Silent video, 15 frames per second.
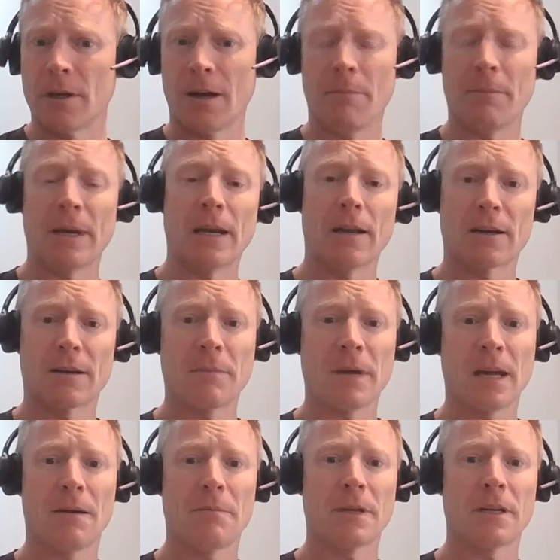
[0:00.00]
I mean, look at
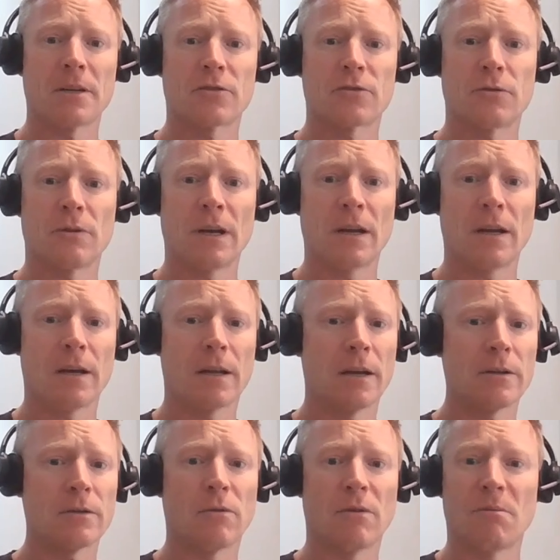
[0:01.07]
me, I'm in Australia and
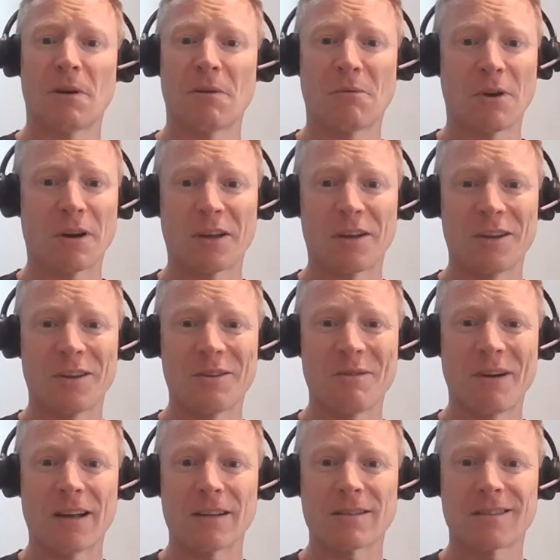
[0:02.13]
I do all my work in the
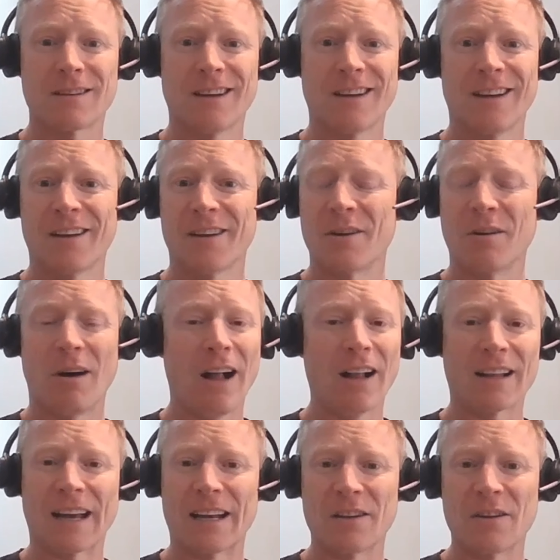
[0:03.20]
US. You know, I'll
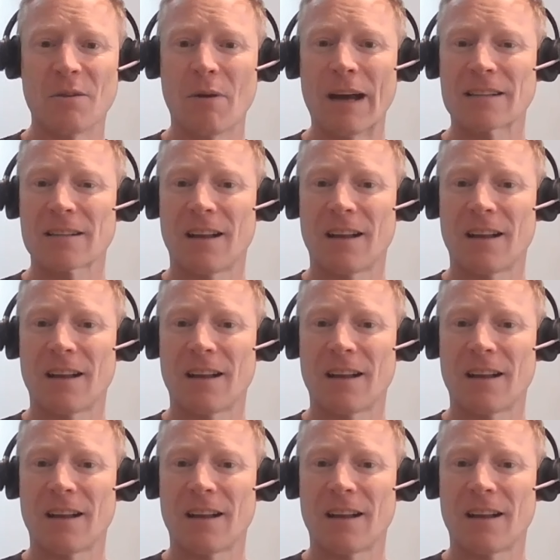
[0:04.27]
get US